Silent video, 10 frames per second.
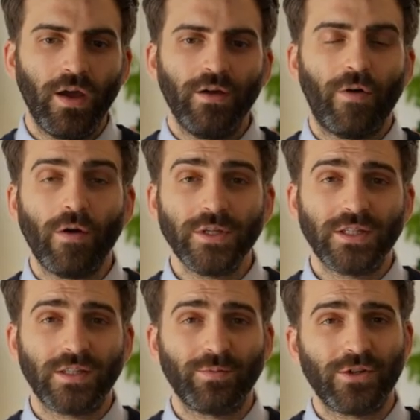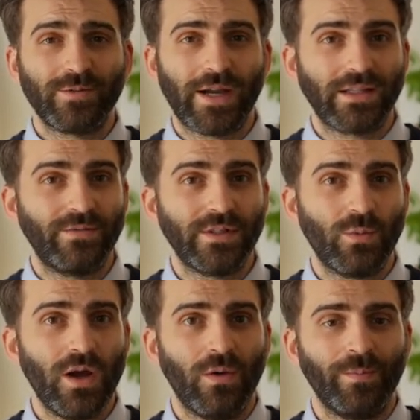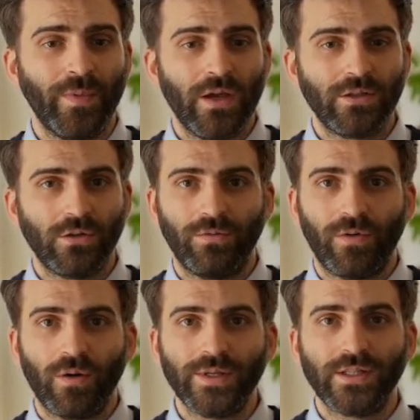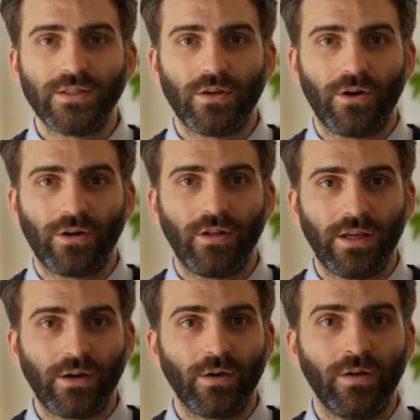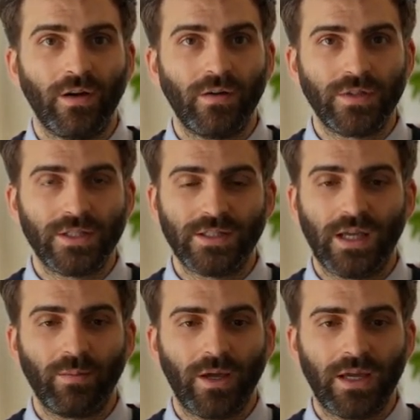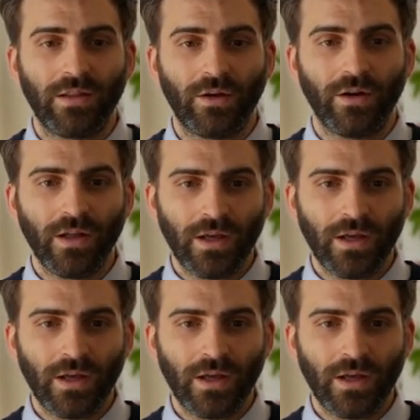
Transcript: Pharmacist perspective as well. So pharmacists aren't clear of the stigma either.